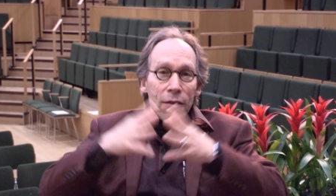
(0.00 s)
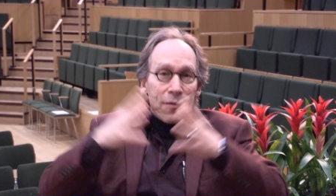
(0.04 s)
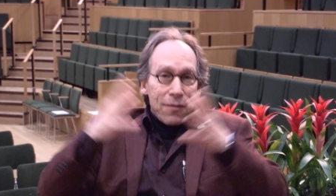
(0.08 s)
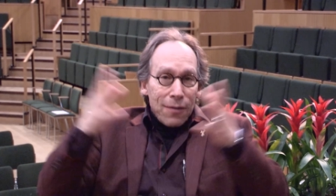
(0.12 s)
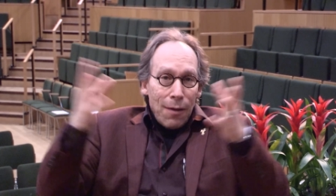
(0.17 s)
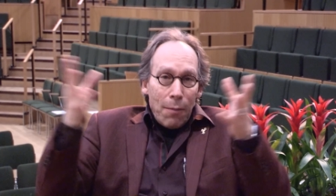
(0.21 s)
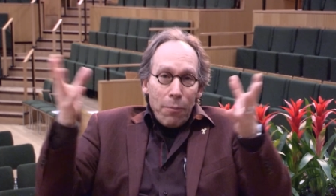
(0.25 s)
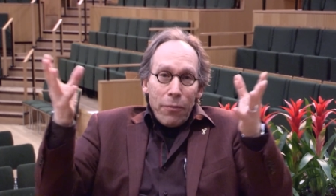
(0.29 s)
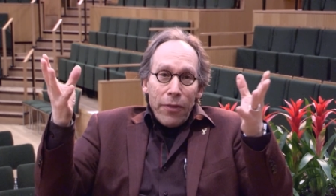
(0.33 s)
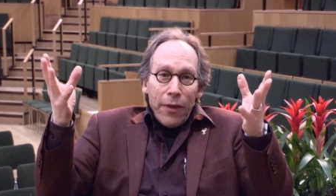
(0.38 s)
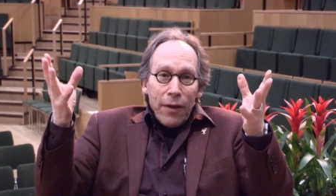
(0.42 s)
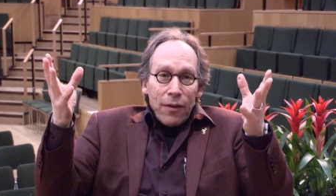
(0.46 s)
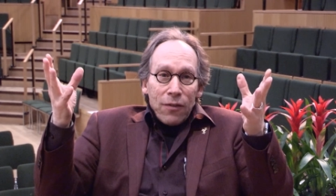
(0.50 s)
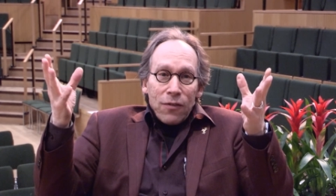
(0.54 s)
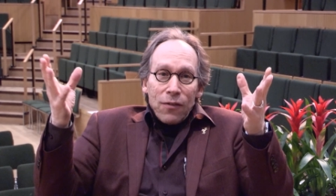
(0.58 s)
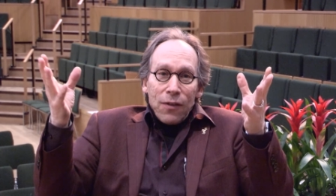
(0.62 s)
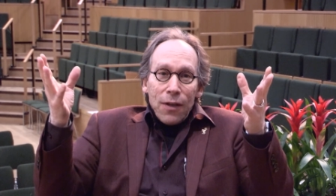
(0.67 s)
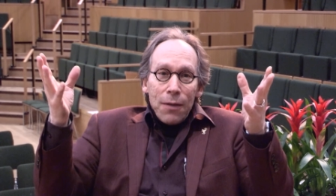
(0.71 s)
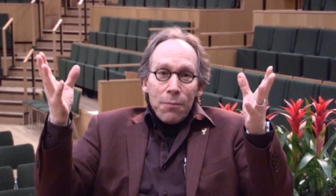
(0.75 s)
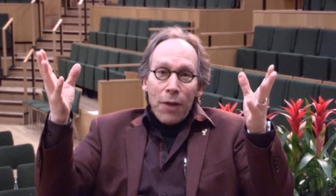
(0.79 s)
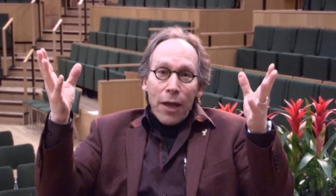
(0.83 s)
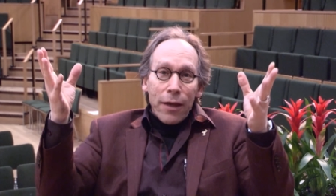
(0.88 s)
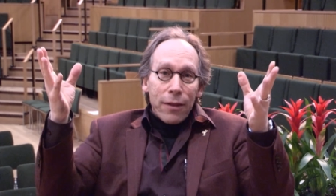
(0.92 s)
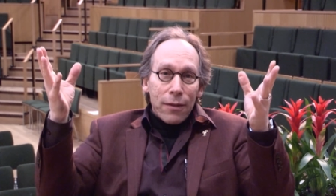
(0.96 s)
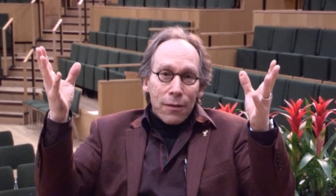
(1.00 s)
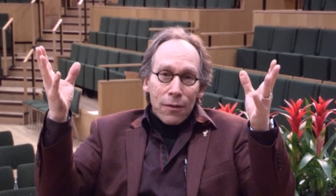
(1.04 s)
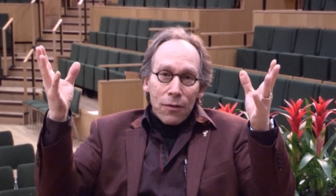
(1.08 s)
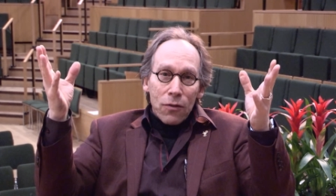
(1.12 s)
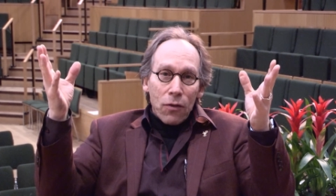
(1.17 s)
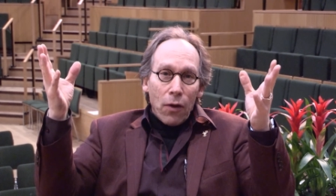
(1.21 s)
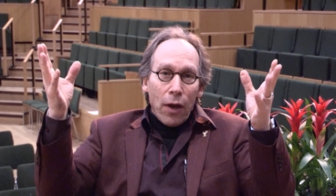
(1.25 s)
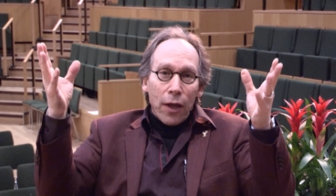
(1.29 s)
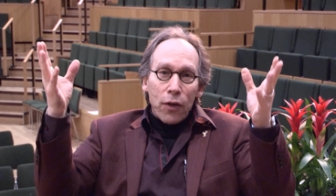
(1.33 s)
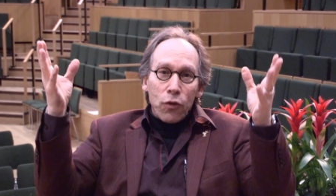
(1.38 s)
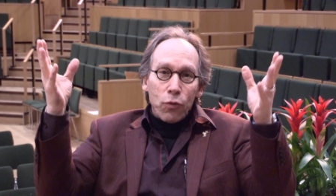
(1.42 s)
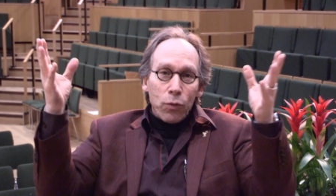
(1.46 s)
Some things seem like
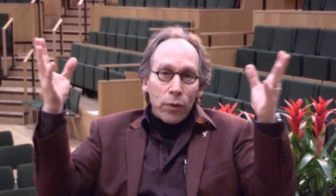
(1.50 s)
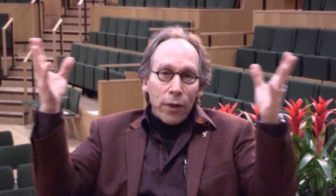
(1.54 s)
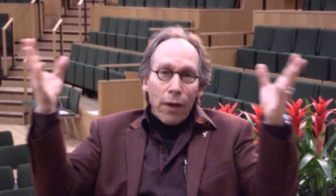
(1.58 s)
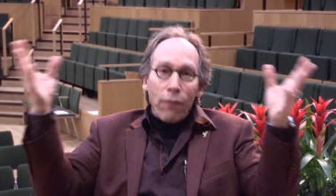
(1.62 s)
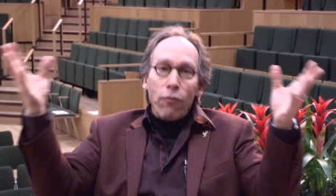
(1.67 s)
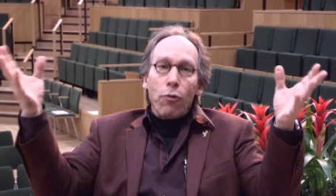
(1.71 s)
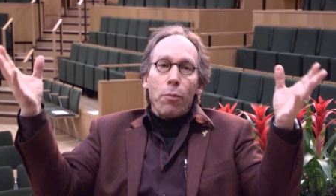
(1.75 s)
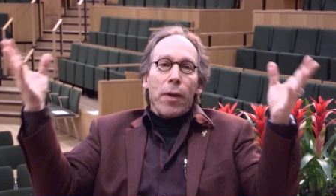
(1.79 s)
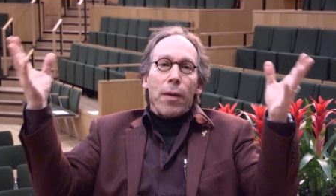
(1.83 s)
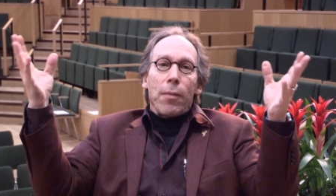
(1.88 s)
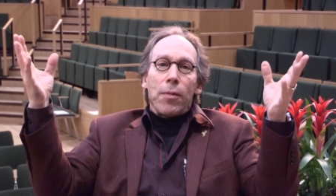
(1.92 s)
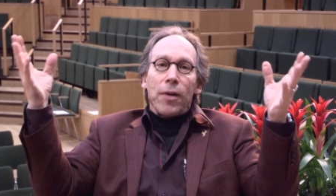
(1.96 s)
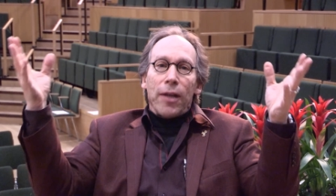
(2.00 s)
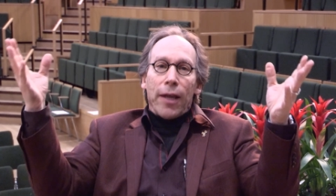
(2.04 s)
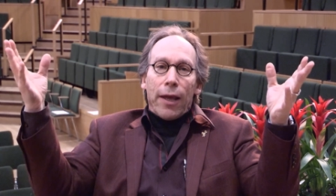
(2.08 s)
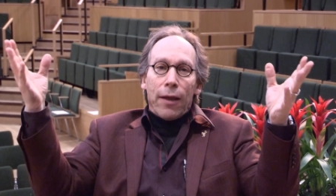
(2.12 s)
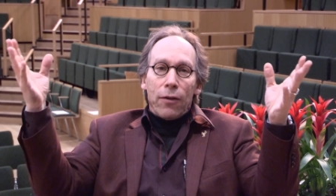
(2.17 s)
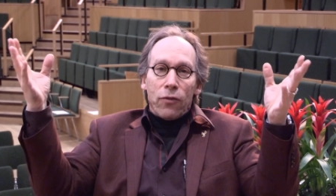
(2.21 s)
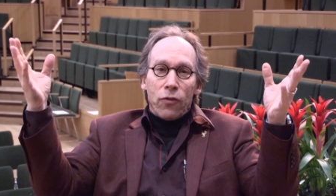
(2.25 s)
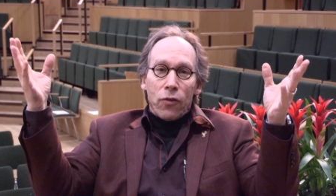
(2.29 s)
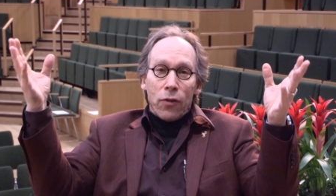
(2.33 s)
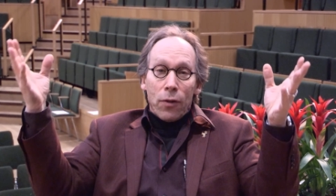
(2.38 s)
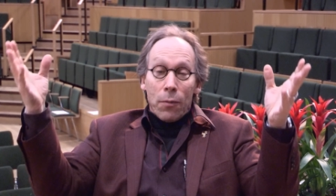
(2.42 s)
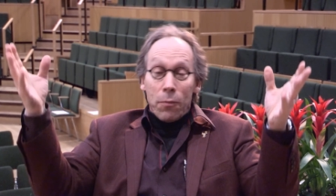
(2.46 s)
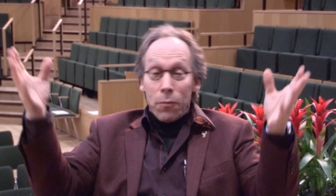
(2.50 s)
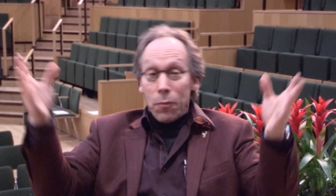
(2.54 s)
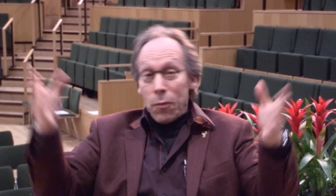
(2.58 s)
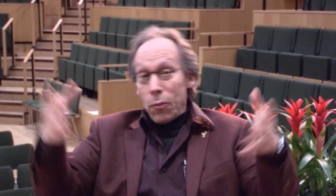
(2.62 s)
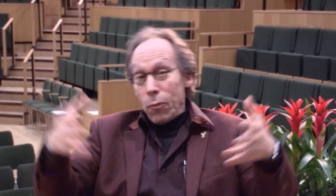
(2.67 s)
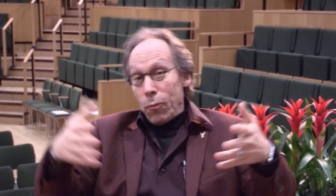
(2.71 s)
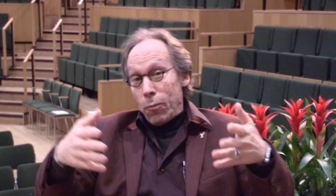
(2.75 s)
science will never be able to answer them.